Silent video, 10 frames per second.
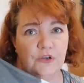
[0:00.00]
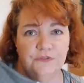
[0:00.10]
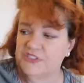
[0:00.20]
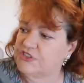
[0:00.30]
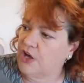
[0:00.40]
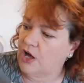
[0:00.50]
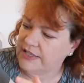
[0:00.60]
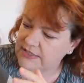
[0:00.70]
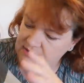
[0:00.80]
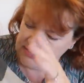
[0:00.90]

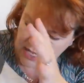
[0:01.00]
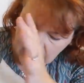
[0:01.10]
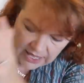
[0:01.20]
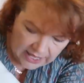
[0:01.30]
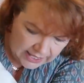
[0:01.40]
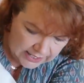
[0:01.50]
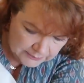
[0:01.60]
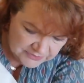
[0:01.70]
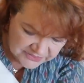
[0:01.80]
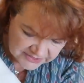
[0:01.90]
oversized.
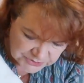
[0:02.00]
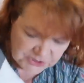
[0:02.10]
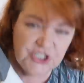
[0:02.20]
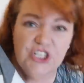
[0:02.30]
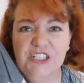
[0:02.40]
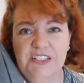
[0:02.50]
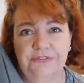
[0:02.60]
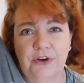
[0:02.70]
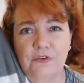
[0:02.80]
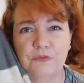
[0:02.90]
This was
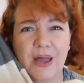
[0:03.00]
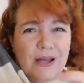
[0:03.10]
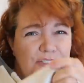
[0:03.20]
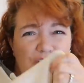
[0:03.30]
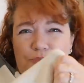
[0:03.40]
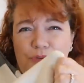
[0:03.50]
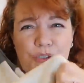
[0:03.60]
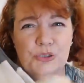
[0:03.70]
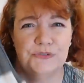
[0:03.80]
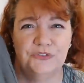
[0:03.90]
£35. It's
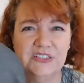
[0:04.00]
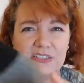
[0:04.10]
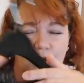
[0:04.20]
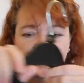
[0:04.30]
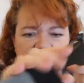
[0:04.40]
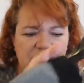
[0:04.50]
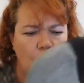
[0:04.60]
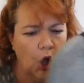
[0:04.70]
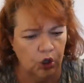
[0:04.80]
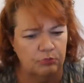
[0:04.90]
beautifully soft. It's
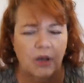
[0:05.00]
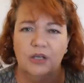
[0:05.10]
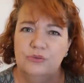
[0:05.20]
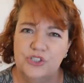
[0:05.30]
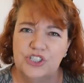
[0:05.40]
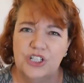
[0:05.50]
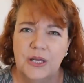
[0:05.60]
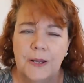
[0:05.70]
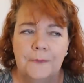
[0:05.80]
almost